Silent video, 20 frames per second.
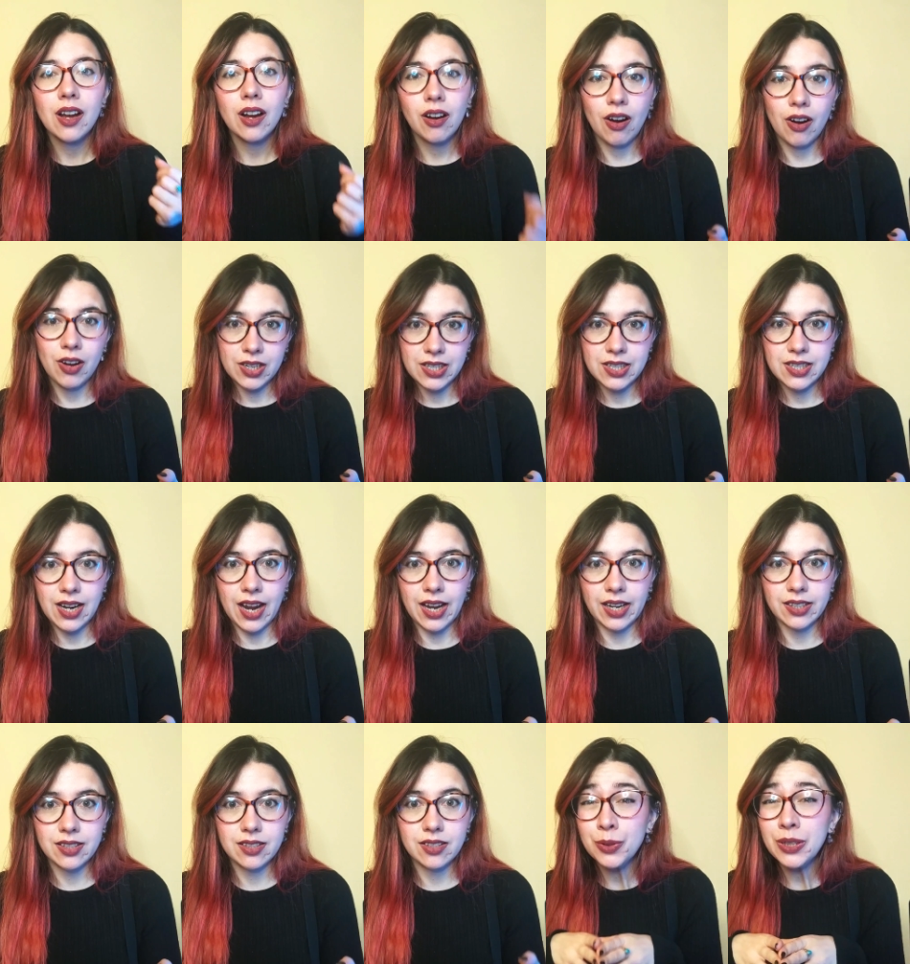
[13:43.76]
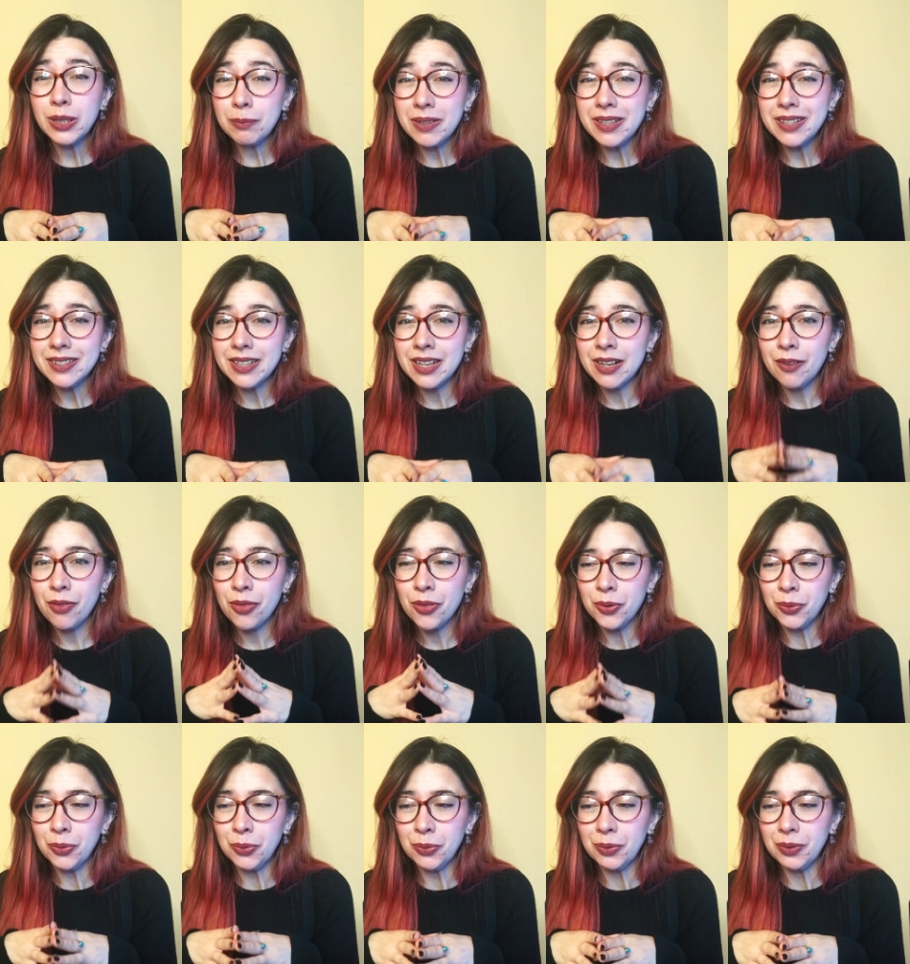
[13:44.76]
context, putting myself
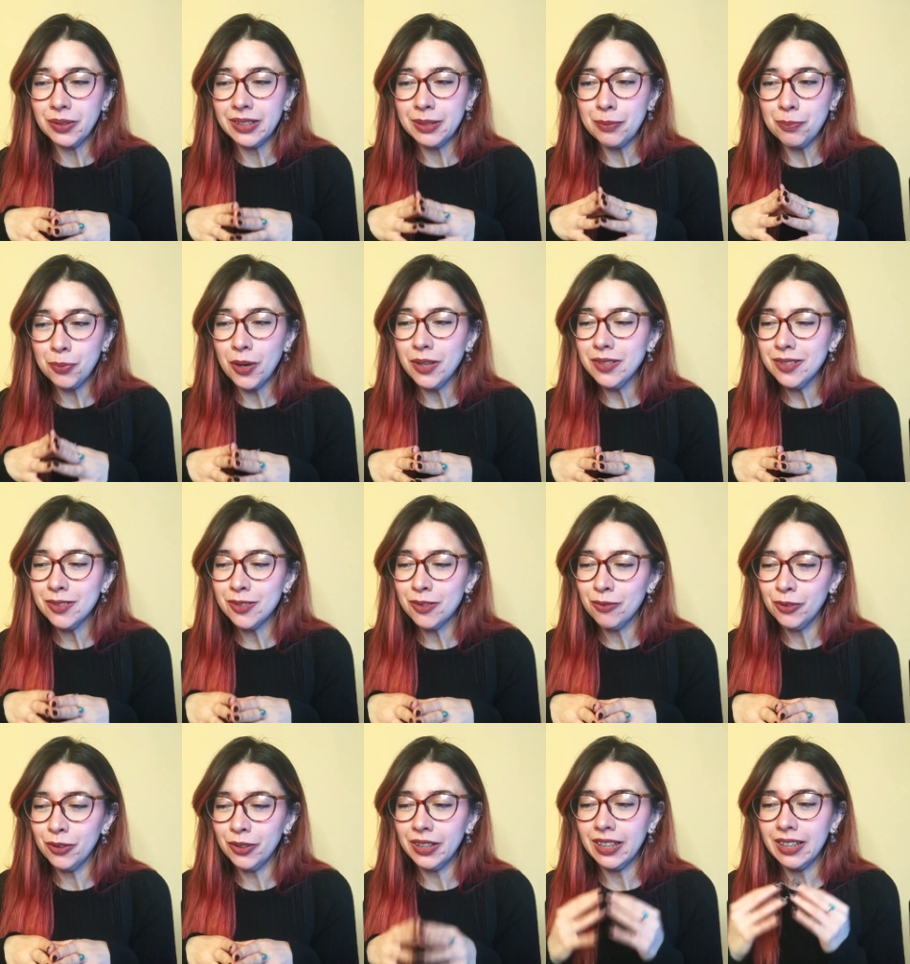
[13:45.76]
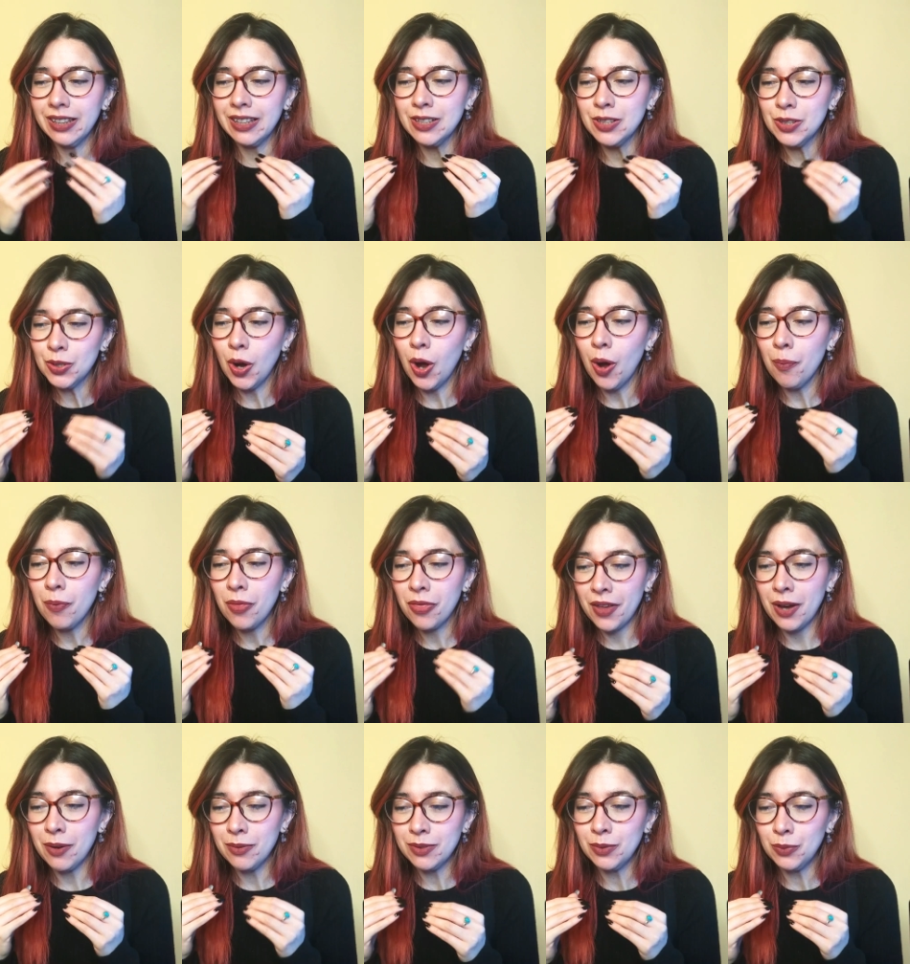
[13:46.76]
through the process of learning the top
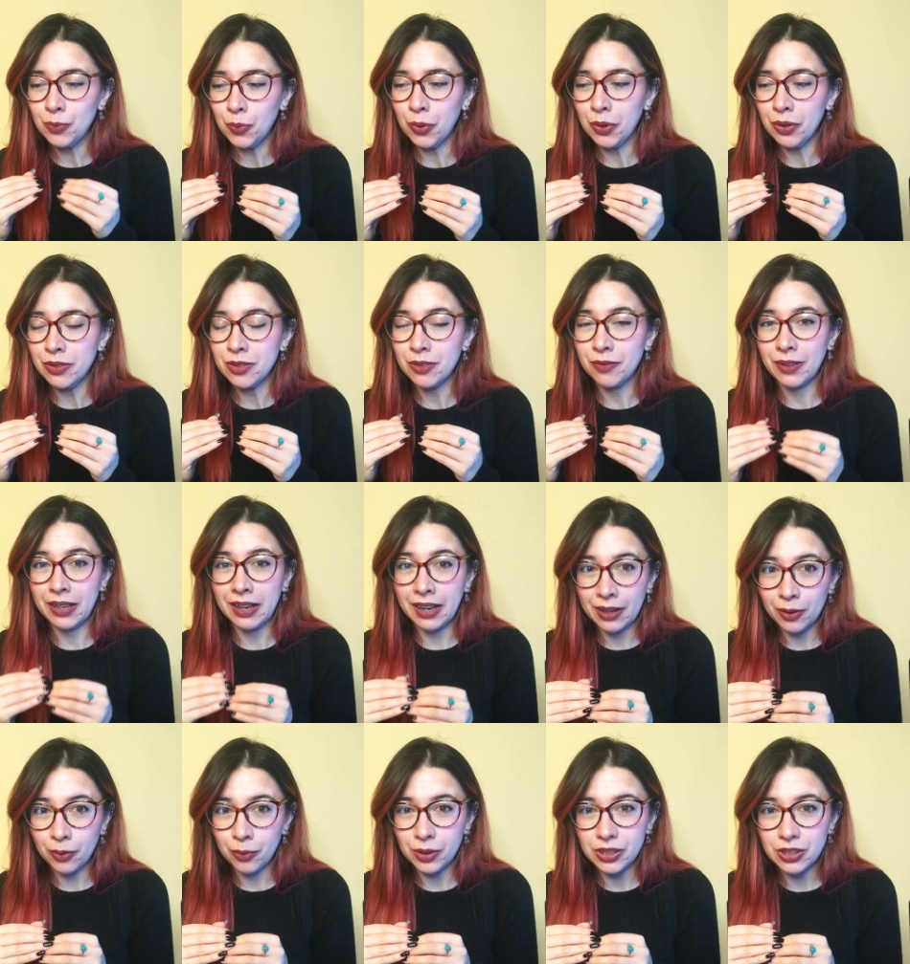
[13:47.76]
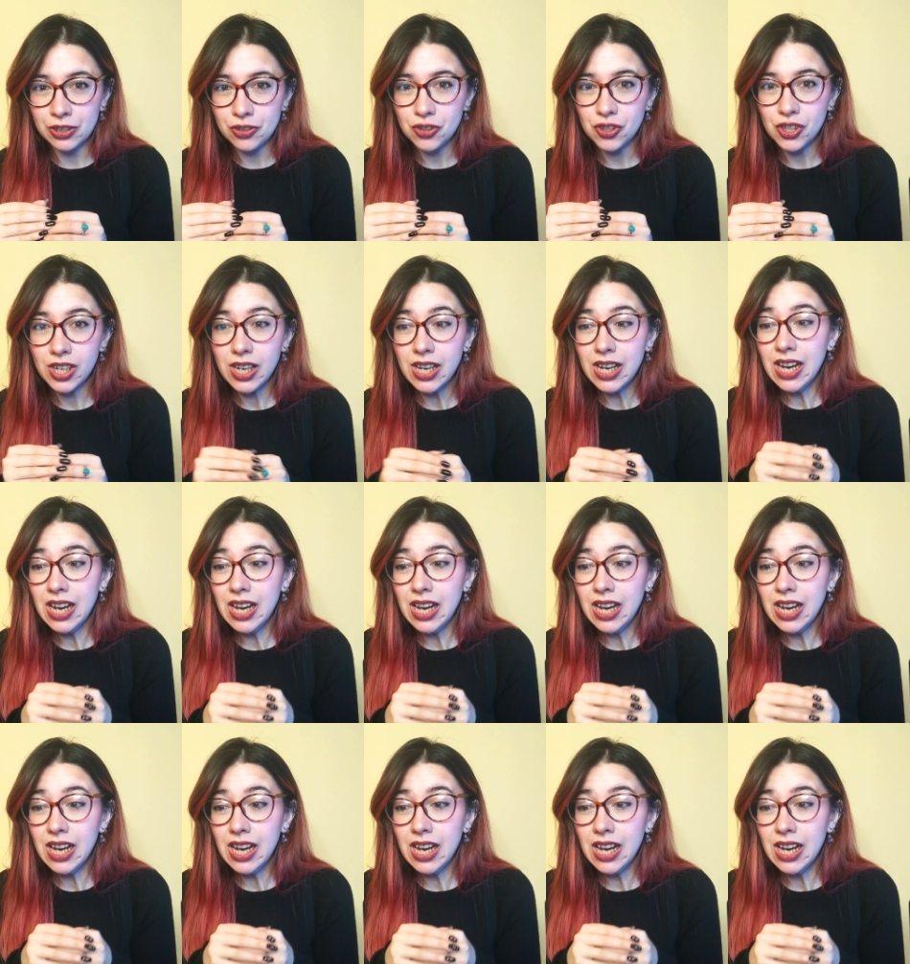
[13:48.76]
1,000 words of a language,